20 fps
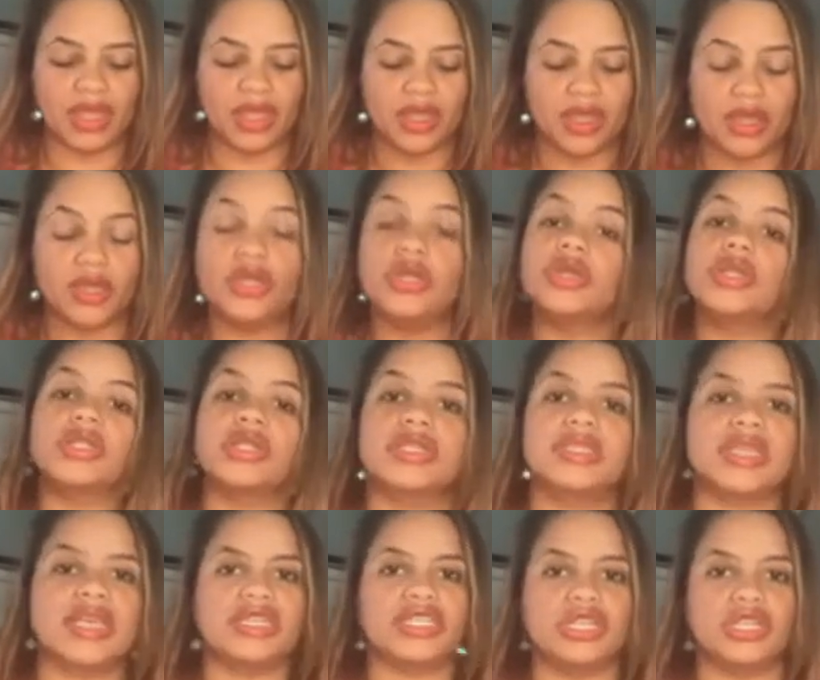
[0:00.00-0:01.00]

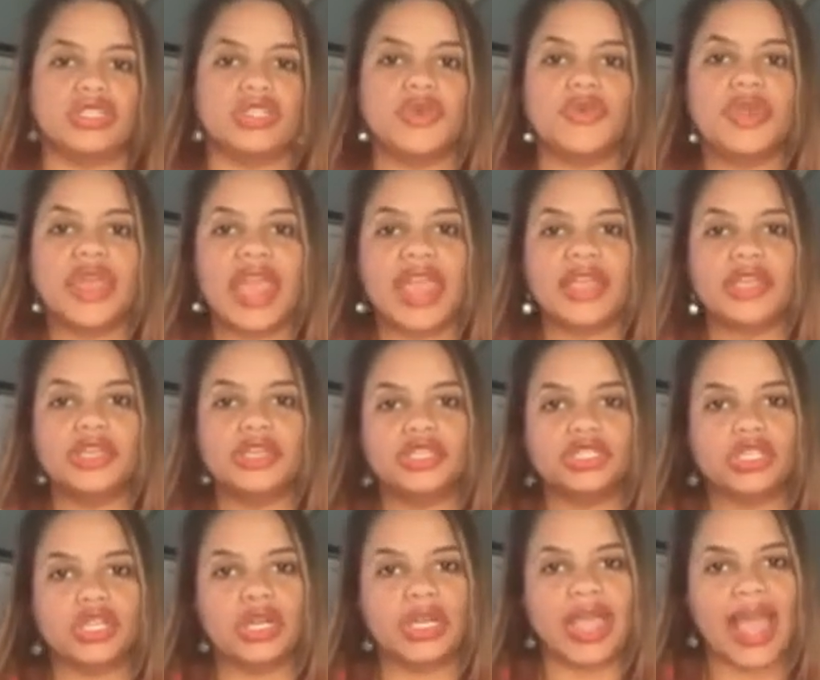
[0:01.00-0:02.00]
utilization, so you can't use
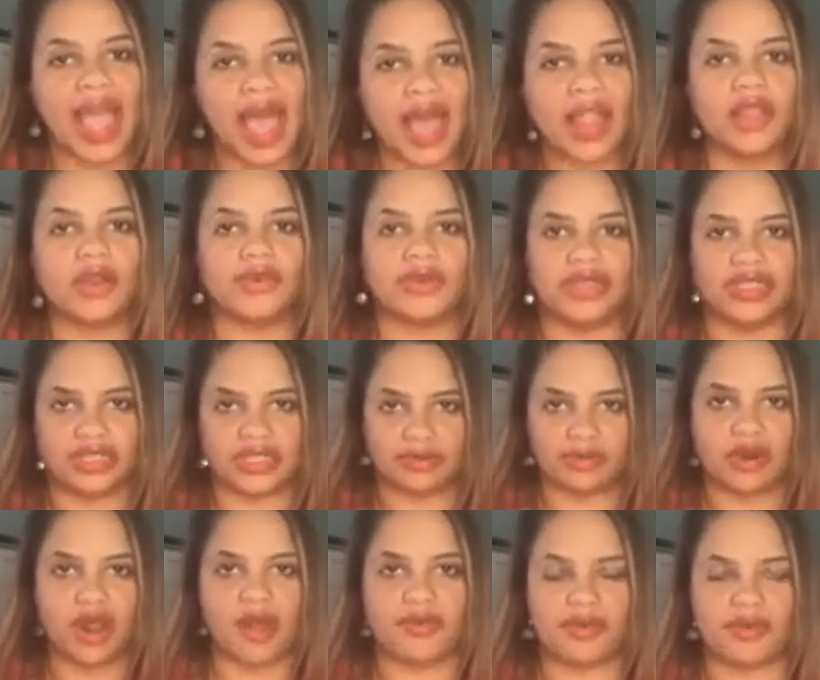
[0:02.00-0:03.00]
your calories
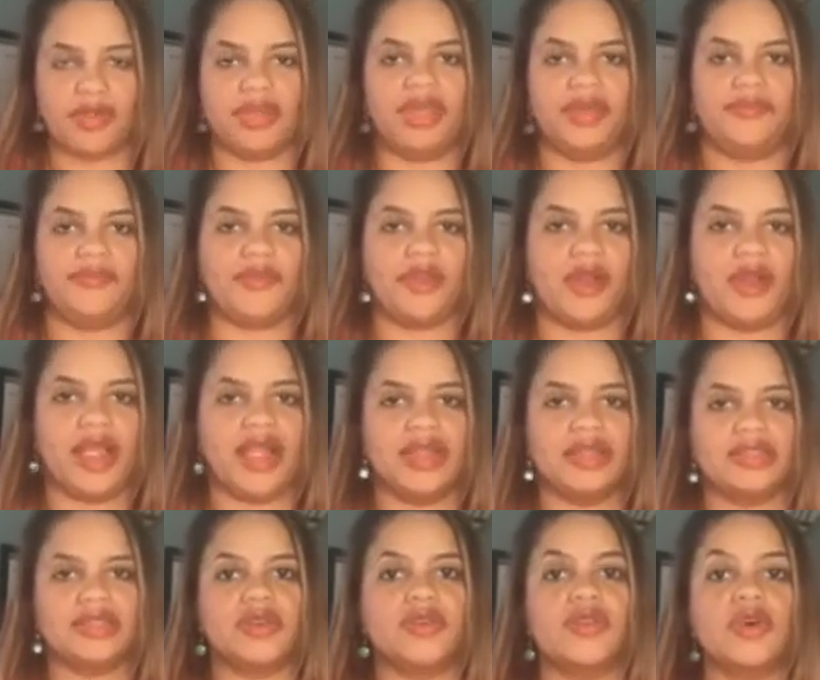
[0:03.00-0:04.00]
properly. All
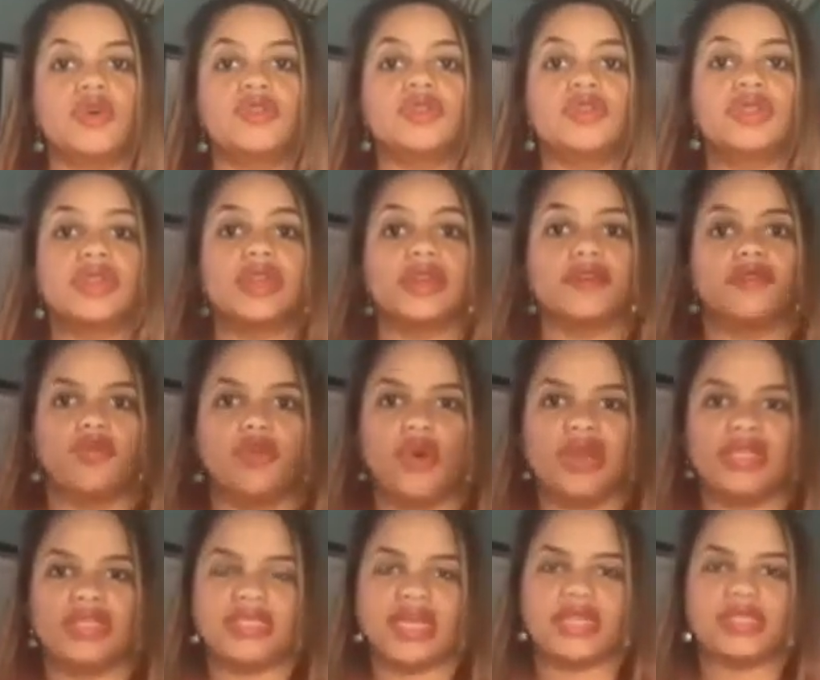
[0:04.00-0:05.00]
right, so those are the
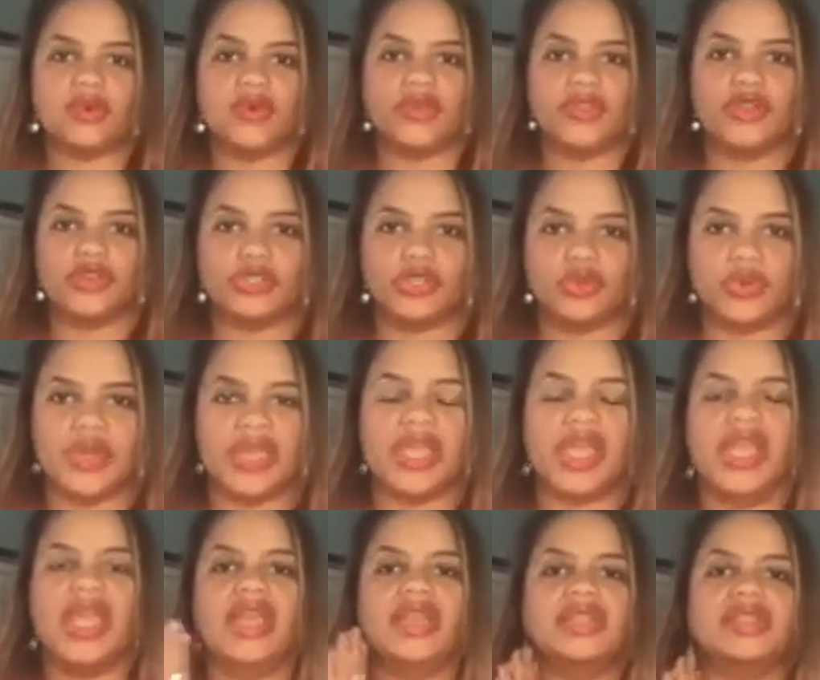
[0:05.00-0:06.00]
avoids. That's what they're doing.
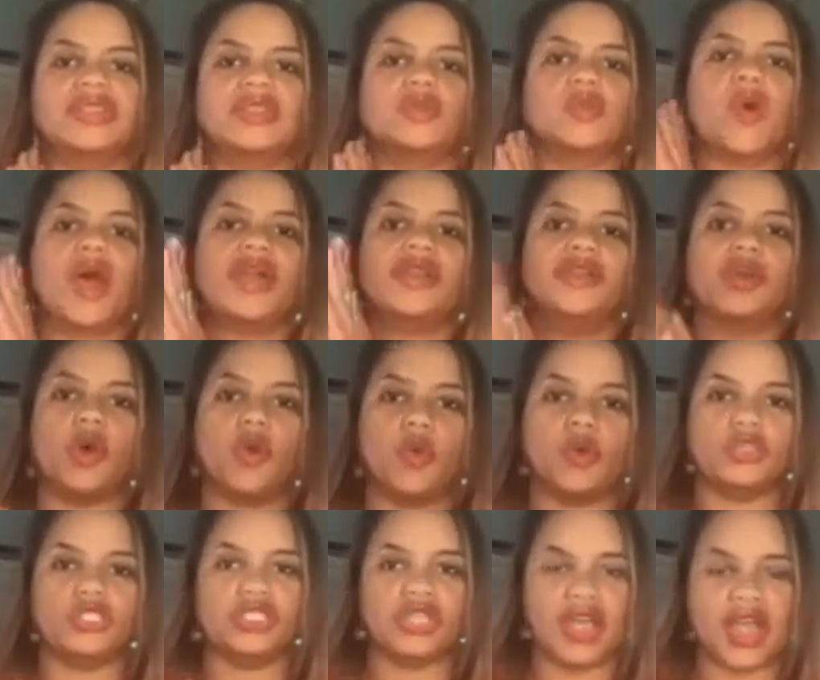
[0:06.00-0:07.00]
This is why I don't
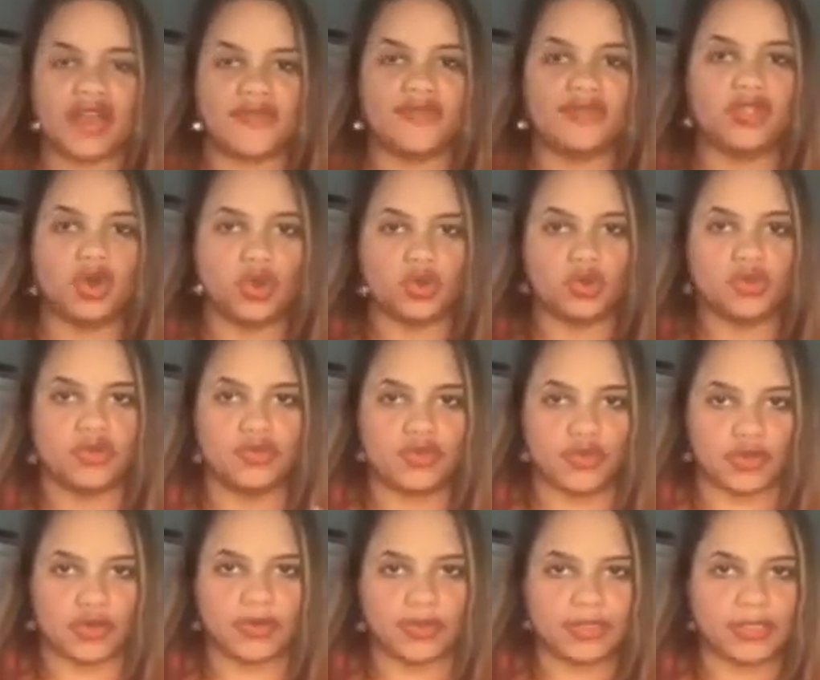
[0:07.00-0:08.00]
want you to have those
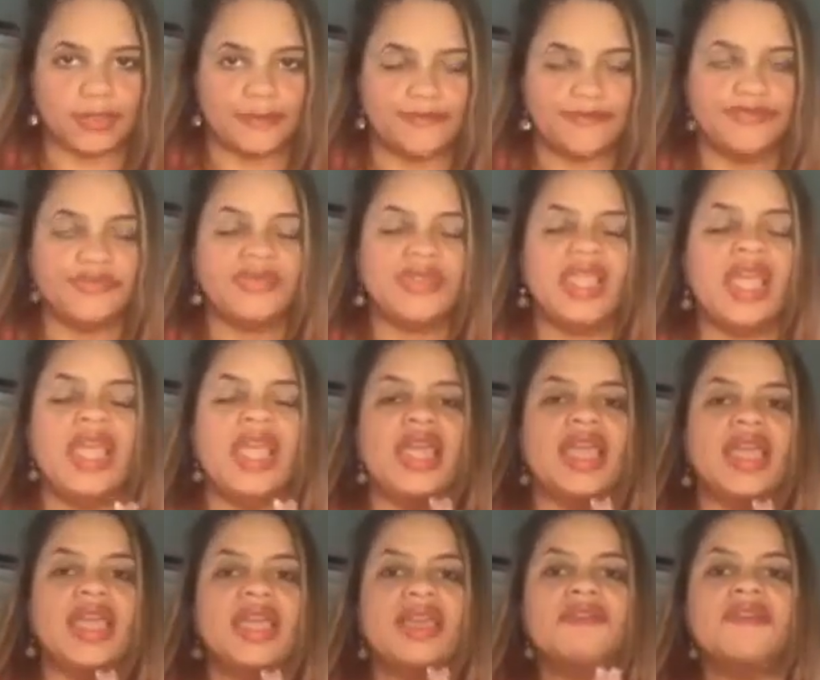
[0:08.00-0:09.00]
foods.
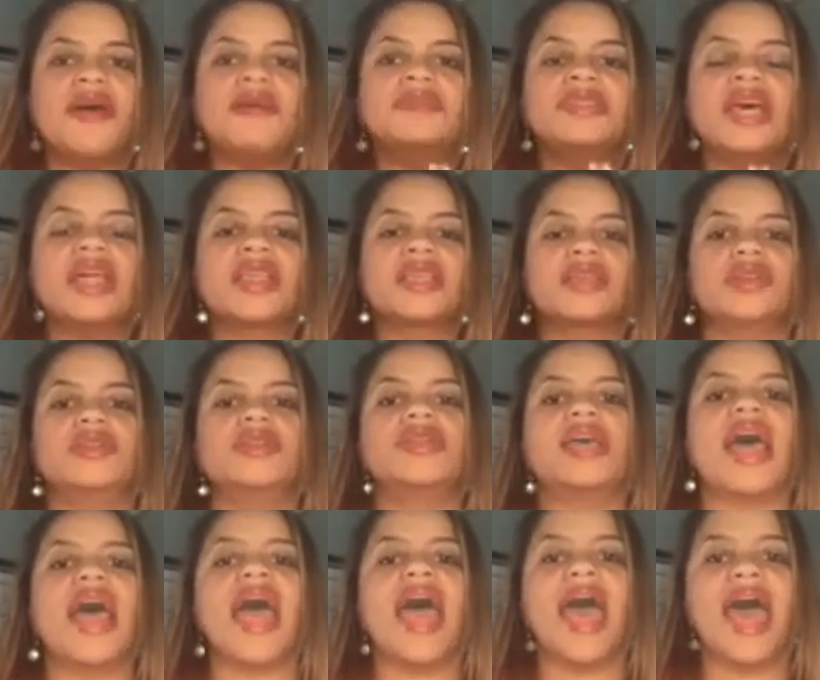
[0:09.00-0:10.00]
If I'm telling you
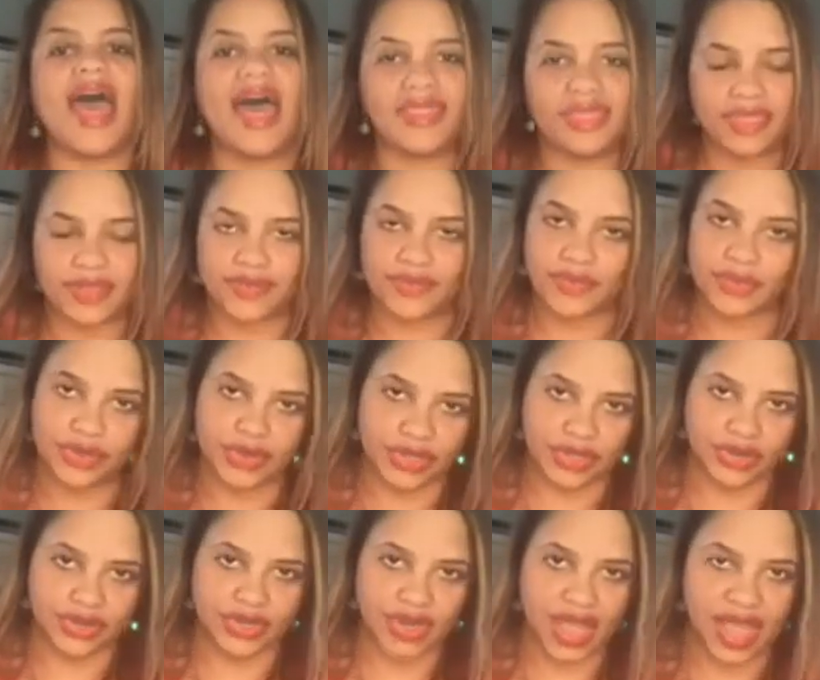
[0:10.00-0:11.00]
to add the food in
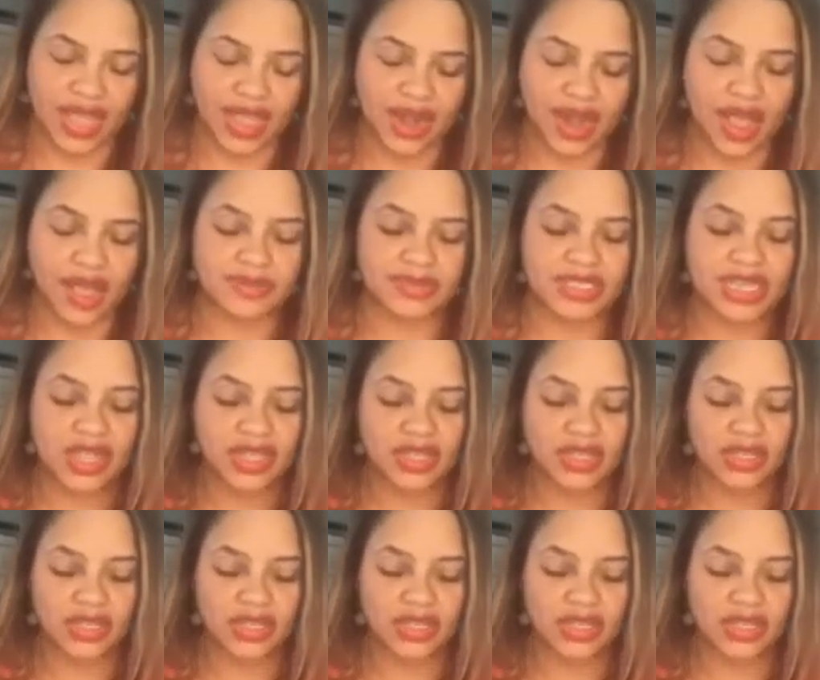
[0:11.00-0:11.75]
your diet, I'm telling you